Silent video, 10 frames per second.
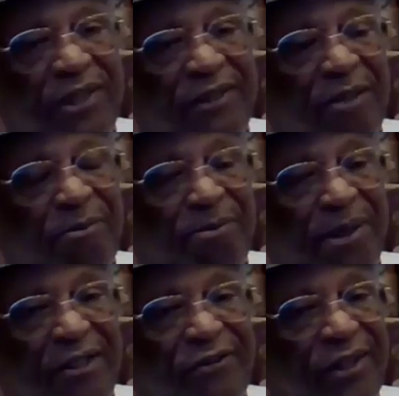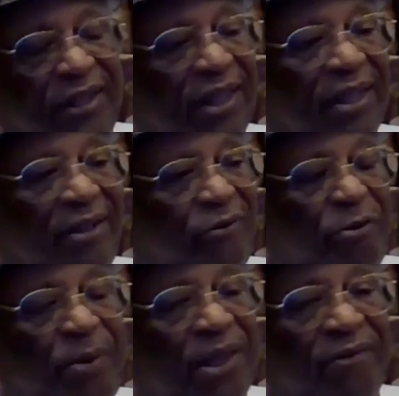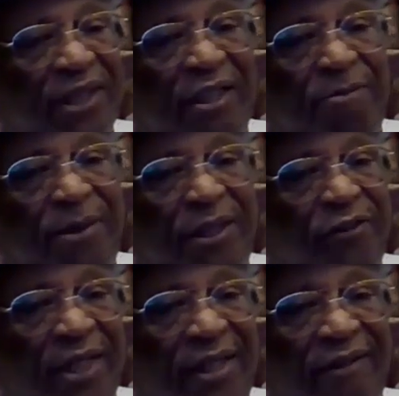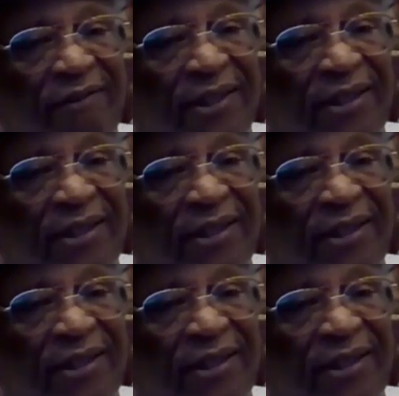for an example, Biloxi, you speak of a 90-minute drive.